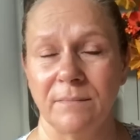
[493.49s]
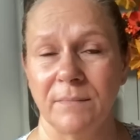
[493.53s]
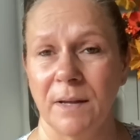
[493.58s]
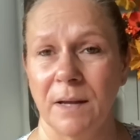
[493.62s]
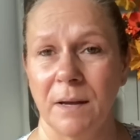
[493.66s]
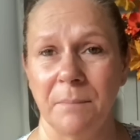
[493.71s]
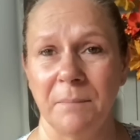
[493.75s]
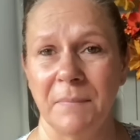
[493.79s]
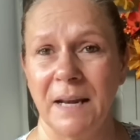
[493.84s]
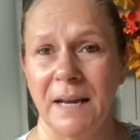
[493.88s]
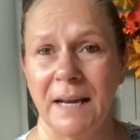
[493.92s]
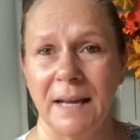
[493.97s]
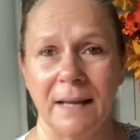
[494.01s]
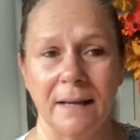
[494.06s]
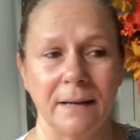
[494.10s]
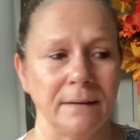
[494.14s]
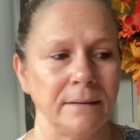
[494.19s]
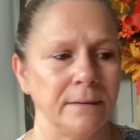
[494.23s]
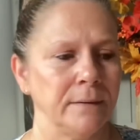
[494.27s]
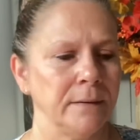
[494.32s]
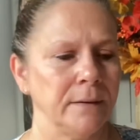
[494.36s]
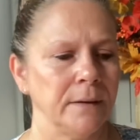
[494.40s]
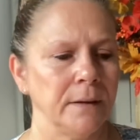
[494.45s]
a minute,
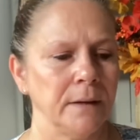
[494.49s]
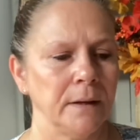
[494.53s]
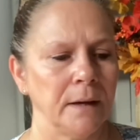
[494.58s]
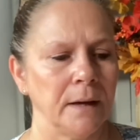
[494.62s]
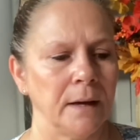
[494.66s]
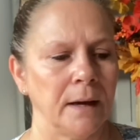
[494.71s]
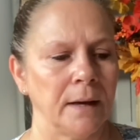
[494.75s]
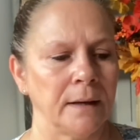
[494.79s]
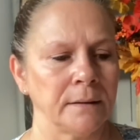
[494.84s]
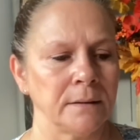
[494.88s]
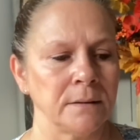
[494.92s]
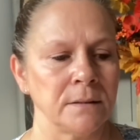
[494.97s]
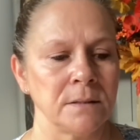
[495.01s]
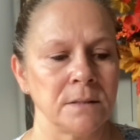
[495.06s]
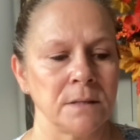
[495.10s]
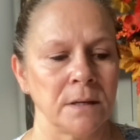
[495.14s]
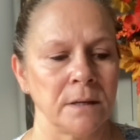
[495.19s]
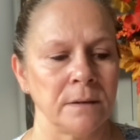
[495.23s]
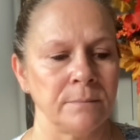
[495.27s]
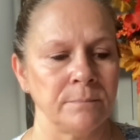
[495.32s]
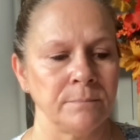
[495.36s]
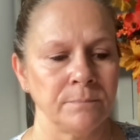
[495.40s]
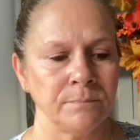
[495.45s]

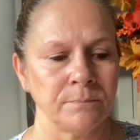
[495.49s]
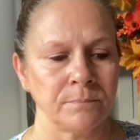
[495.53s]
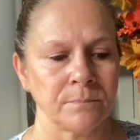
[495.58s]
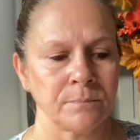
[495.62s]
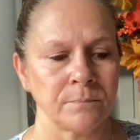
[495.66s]
and